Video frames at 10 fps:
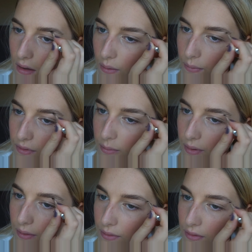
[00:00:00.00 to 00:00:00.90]
it was the
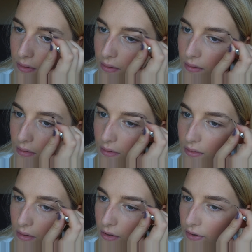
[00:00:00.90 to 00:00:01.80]
most
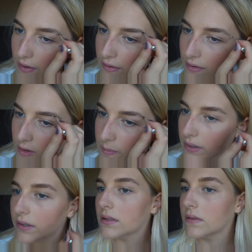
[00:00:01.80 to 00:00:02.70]
horrendous
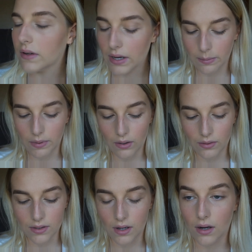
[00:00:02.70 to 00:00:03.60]
experience I've ever had in my whole
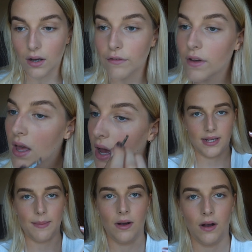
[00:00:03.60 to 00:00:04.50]
entire life. I
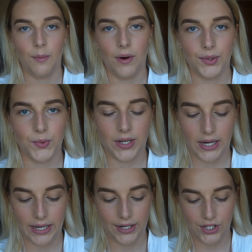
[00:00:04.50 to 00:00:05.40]
set my eyebrows with
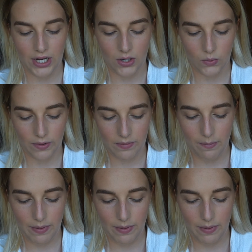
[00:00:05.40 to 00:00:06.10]
clear gel with my